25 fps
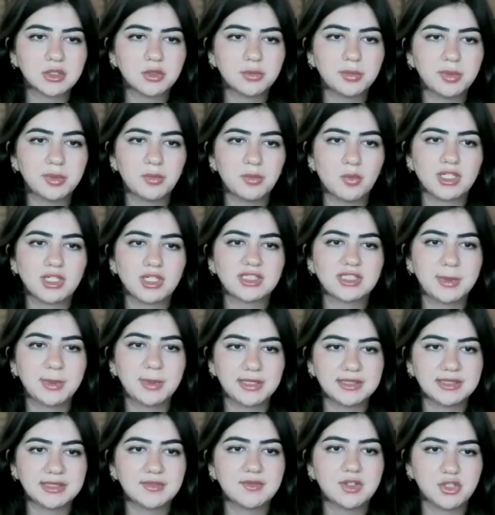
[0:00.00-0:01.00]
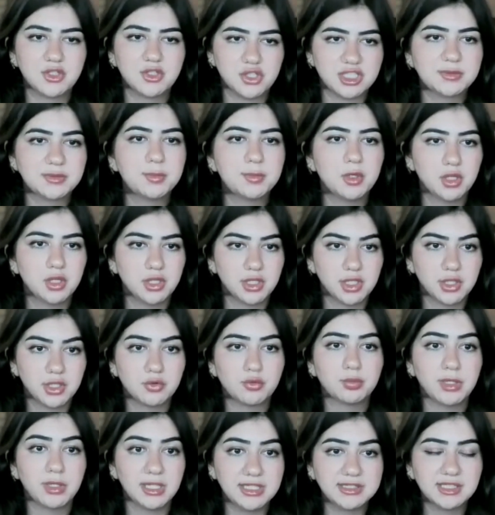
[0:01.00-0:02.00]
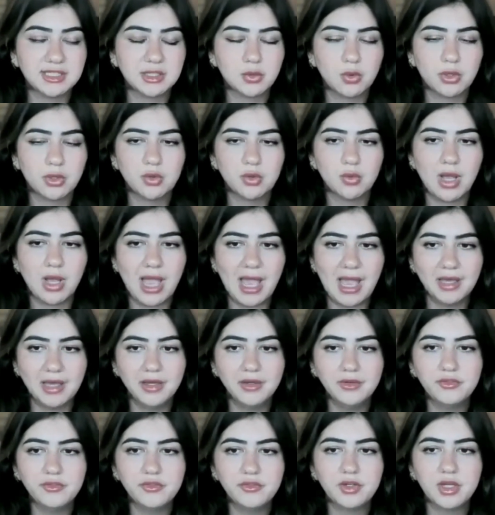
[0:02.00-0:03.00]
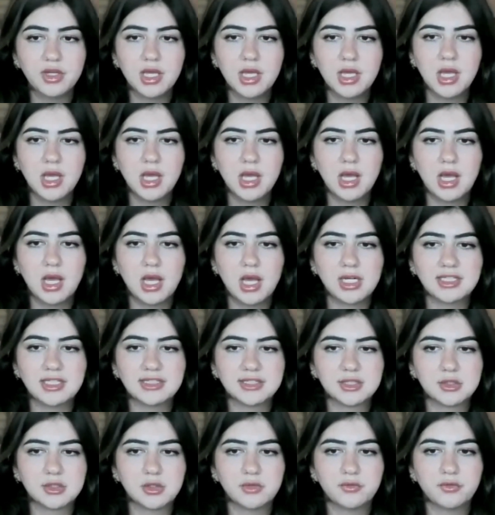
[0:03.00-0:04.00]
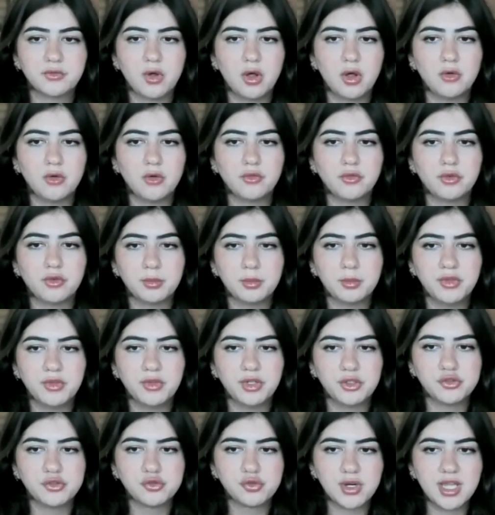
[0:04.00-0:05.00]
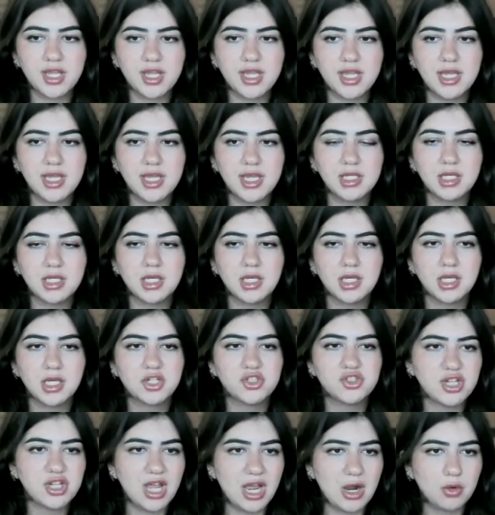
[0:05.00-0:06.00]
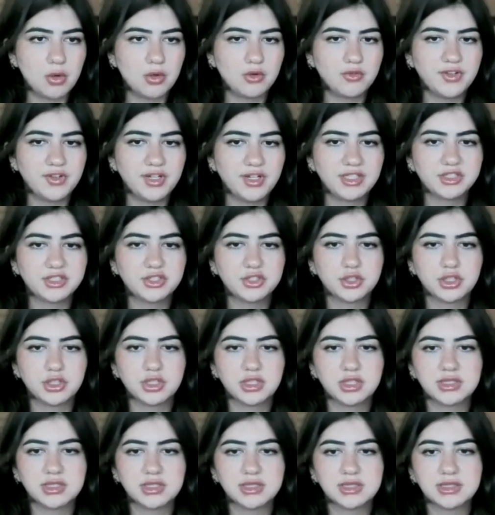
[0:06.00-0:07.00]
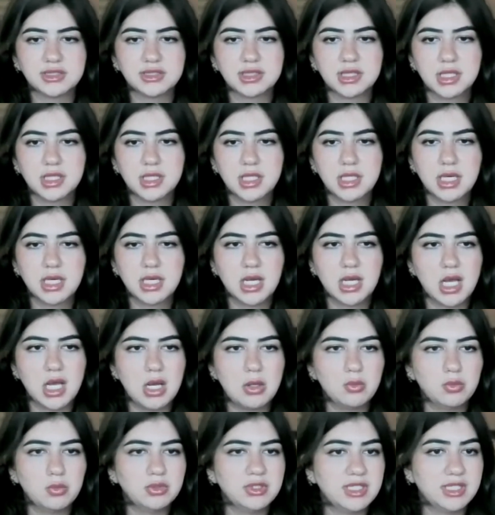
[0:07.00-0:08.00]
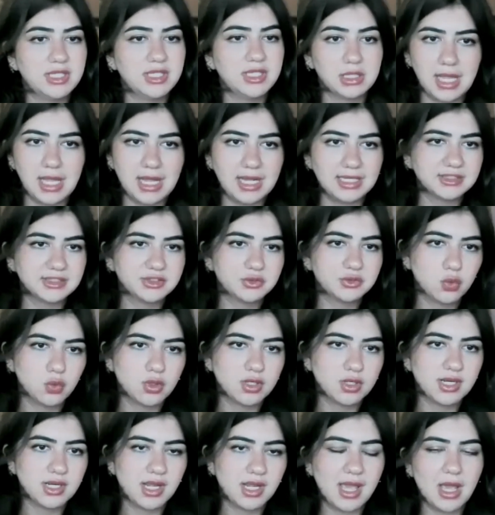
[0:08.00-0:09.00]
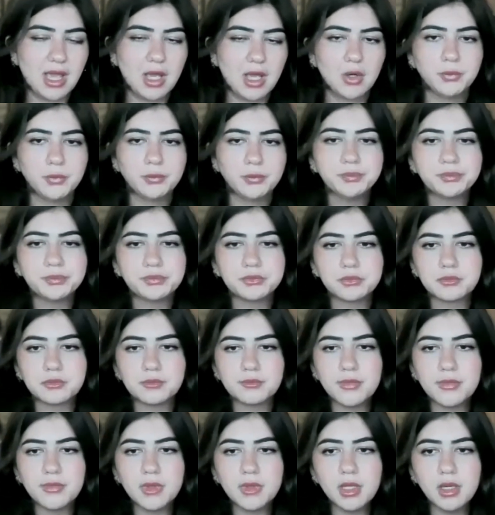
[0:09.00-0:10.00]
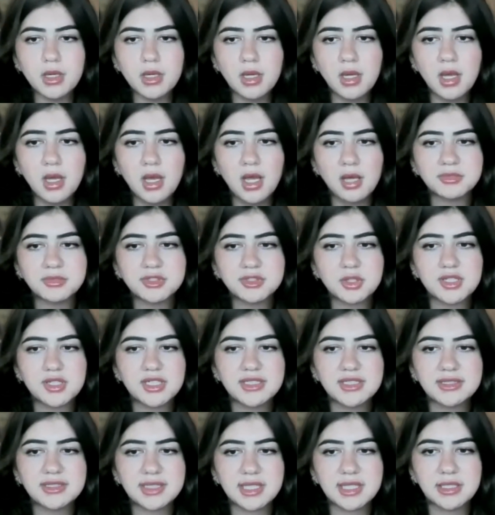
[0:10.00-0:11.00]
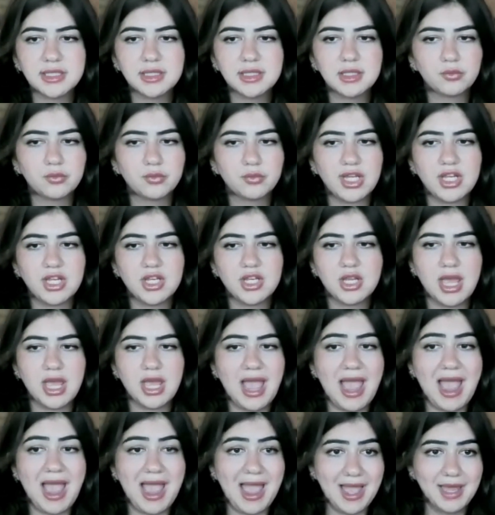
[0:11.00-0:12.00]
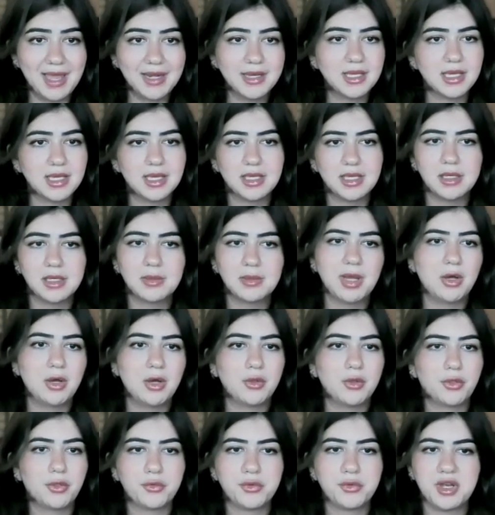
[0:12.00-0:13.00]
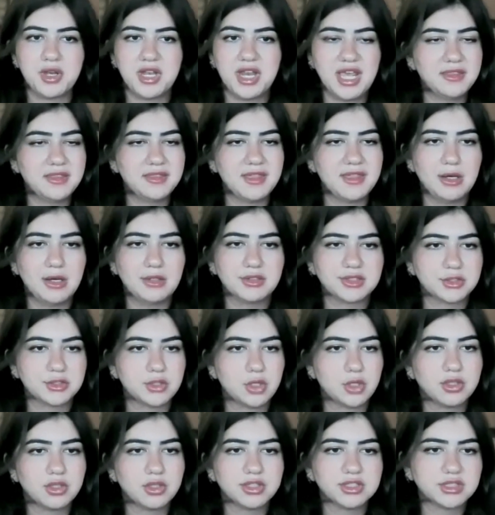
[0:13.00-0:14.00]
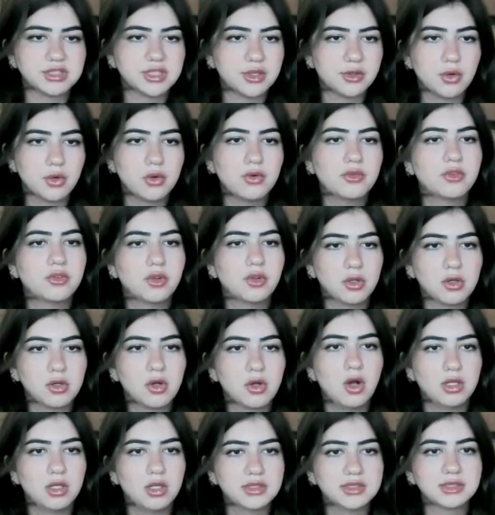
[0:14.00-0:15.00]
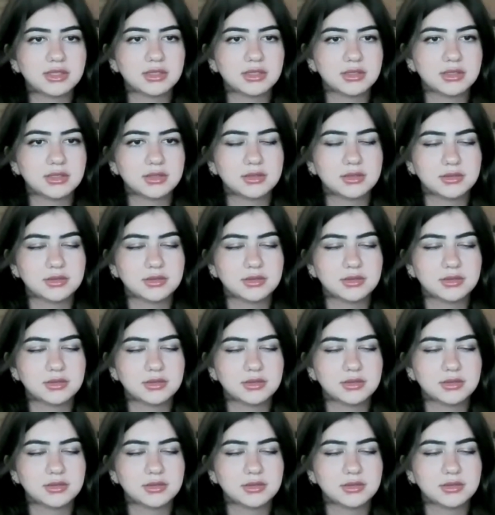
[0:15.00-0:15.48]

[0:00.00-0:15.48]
is a little bit more expensive than just pulling and replacing what you have, because it'll involve moving a drain, shower fixtures. We'll need a glass door now. So this can add about $3,000 to $8,000 to the overall cost.